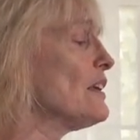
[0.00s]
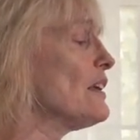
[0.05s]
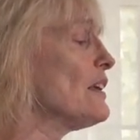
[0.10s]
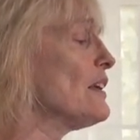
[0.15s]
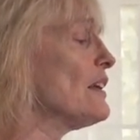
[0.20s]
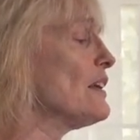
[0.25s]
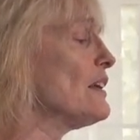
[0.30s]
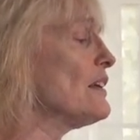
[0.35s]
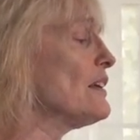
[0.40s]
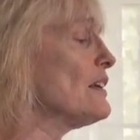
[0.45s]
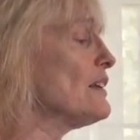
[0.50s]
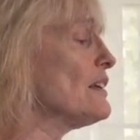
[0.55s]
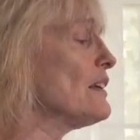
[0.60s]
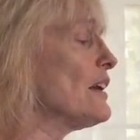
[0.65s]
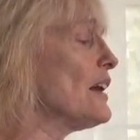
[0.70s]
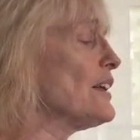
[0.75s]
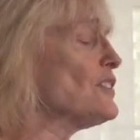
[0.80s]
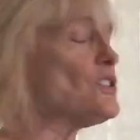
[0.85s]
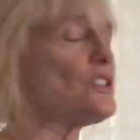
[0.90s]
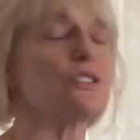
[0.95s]

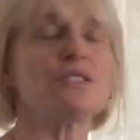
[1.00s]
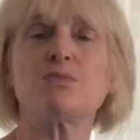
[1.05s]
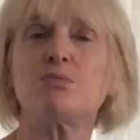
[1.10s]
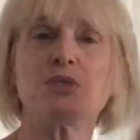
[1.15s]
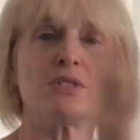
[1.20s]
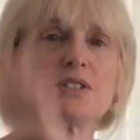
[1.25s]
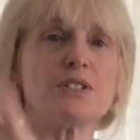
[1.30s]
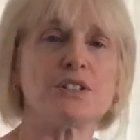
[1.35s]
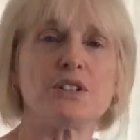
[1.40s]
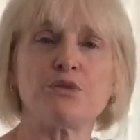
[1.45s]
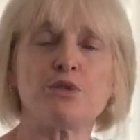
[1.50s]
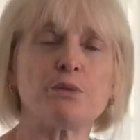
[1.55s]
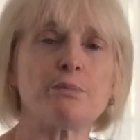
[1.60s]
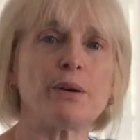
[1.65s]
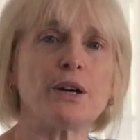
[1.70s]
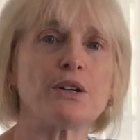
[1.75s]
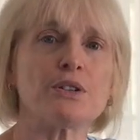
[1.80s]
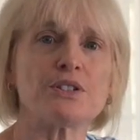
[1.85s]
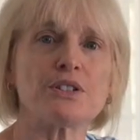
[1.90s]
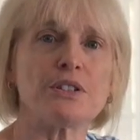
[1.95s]
I just was a different
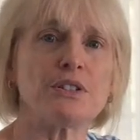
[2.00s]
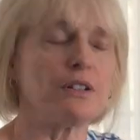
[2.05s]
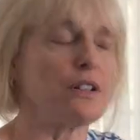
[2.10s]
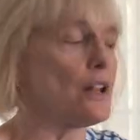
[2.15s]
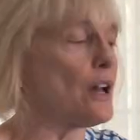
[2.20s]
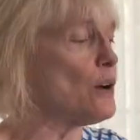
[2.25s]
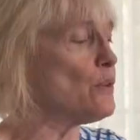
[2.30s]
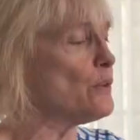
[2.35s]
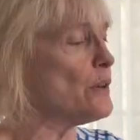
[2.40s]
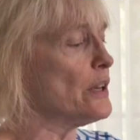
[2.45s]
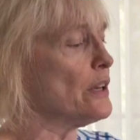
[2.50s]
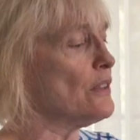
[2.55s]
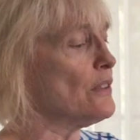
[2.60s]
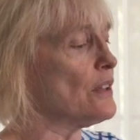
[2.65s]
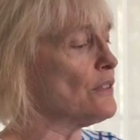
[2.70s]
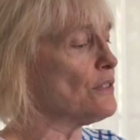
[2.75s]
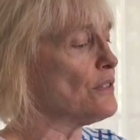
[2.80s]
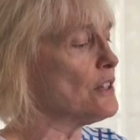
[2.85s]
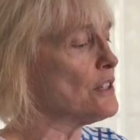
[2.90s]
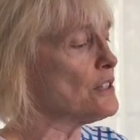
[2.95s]
person knowing
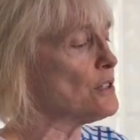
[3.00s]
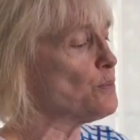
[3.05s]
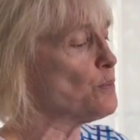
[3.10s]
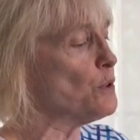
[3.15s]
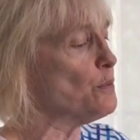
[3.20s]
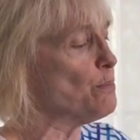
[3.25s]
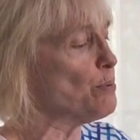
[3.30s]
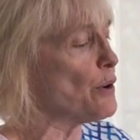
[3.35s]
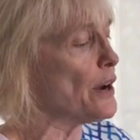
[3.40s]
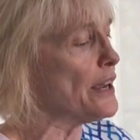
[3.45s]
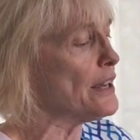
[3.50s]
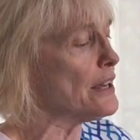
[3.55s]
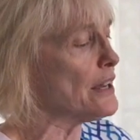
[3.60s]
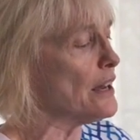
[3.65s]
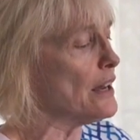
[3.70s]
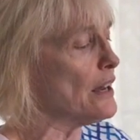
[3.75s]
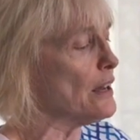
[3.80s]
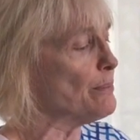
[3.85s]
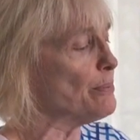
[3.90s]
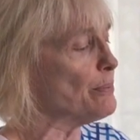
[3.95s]
that this would break
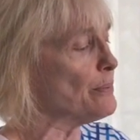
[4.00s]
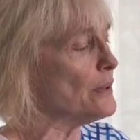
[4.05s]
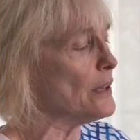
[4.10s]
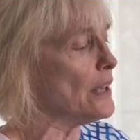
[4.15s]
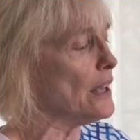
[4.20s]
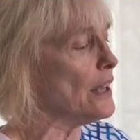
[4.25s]
up,